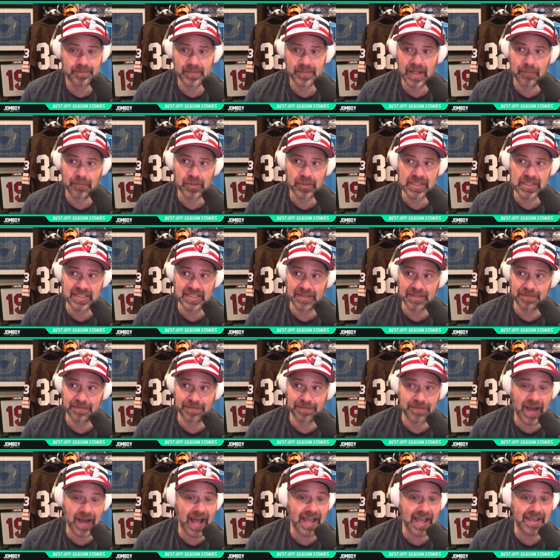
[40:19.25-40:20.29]
what is he,
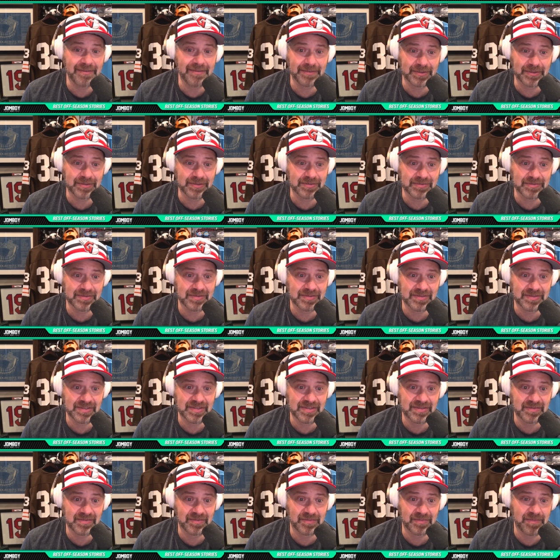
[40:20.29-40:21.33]
five or
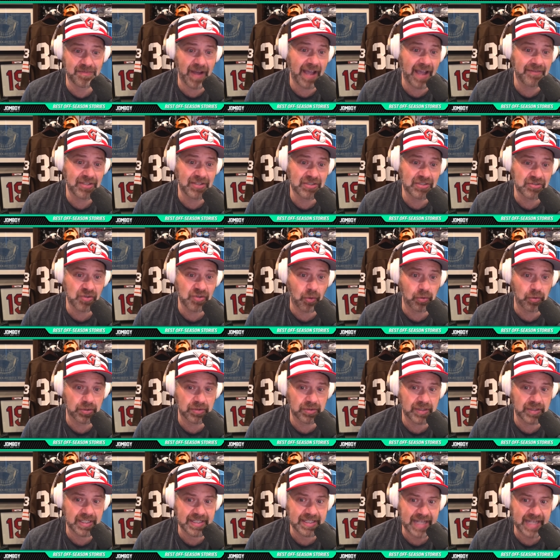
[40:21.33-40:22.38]
five years
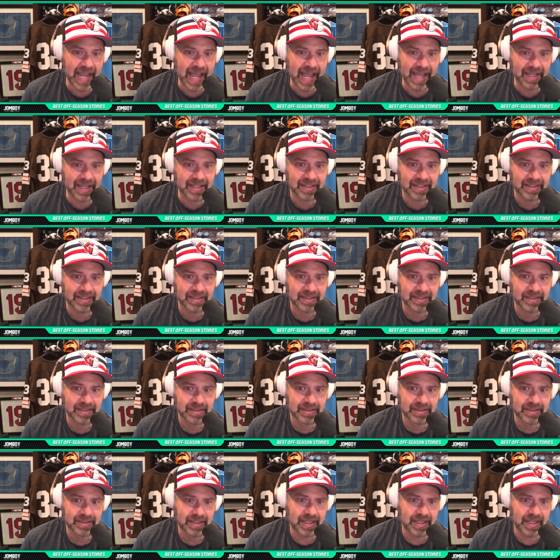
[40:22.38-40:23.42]
older than yeah. Dak,
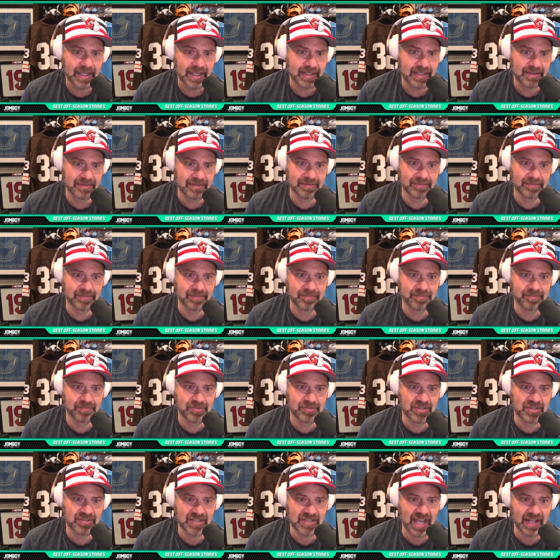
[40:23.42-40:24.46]

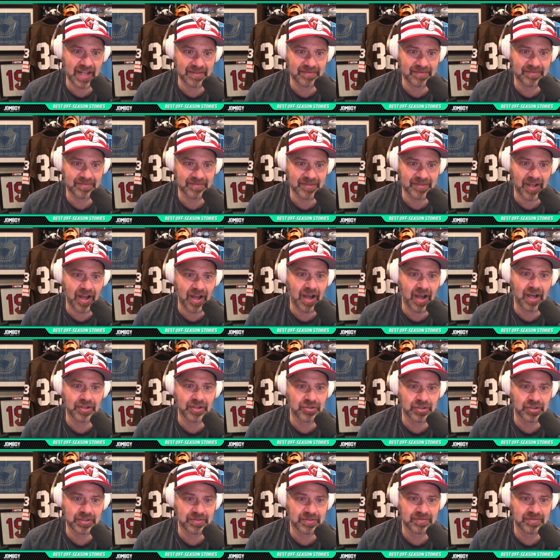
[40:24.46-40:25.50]
just got a
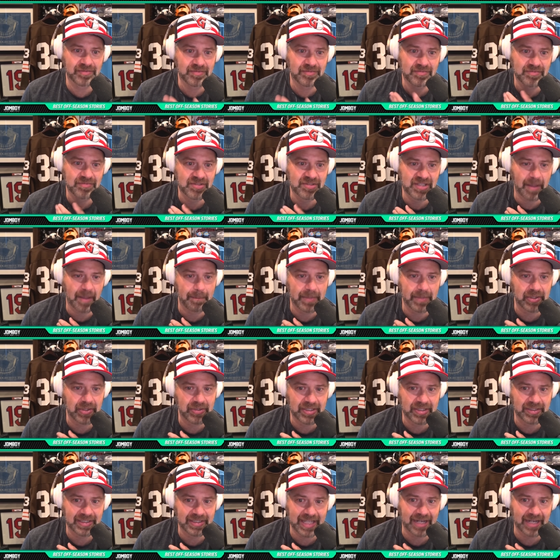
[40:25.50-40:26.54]
hundred and some
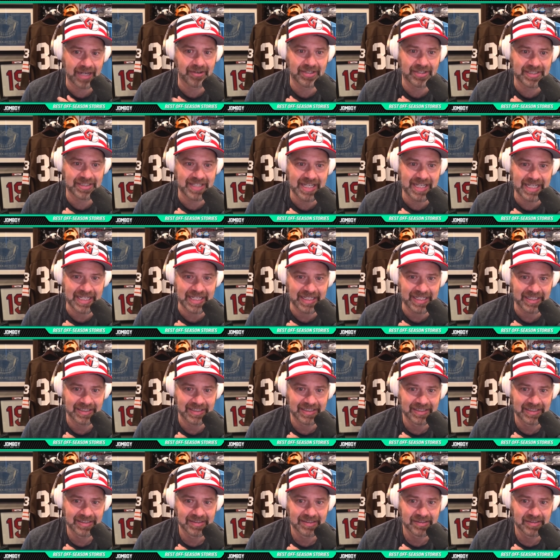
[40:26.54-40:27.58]
million guaranteed.
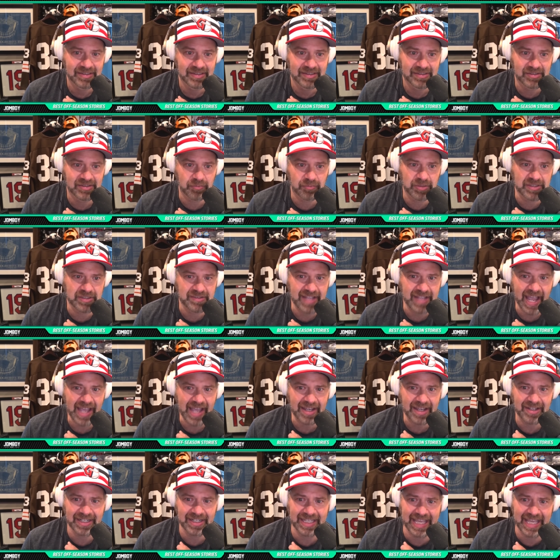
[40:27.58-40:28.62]
So what's Dak
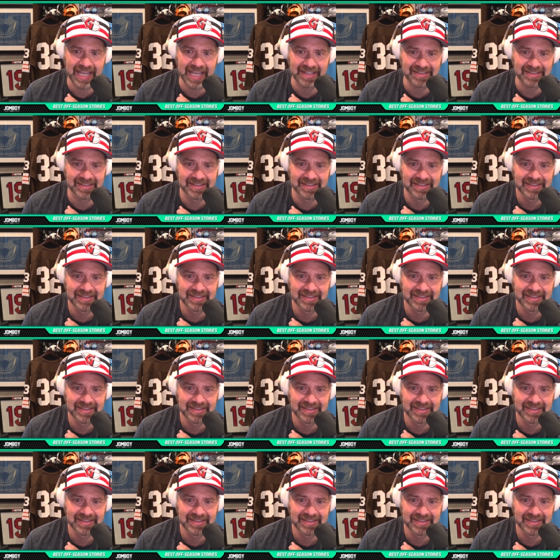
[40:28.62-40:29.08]
going to get?